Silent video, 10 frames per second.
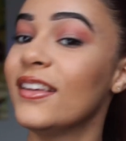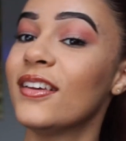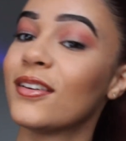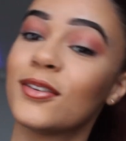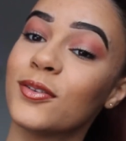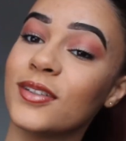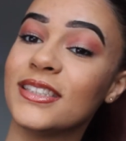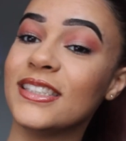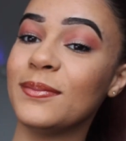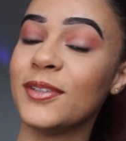you can
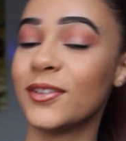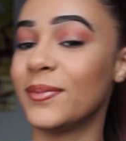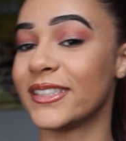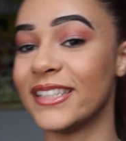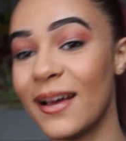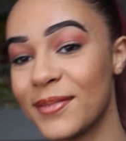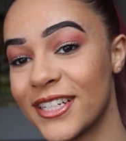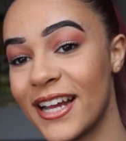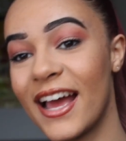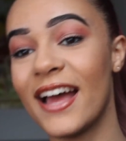always see me on my
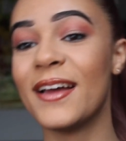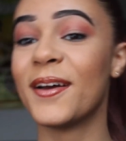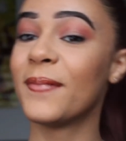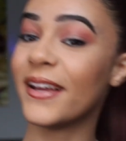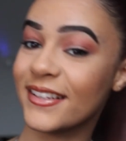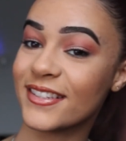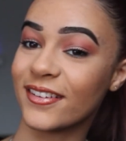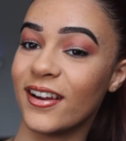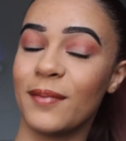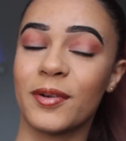Snapchat, my
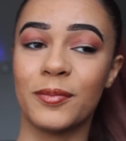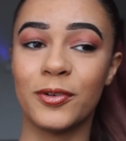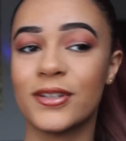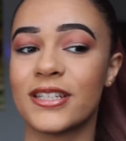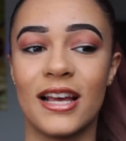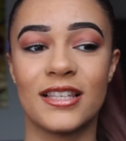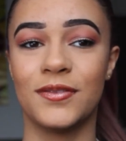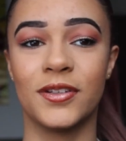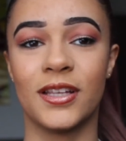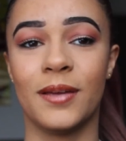Instagram. I'm always
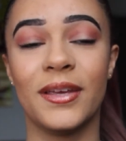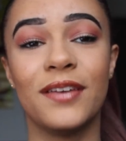active on them.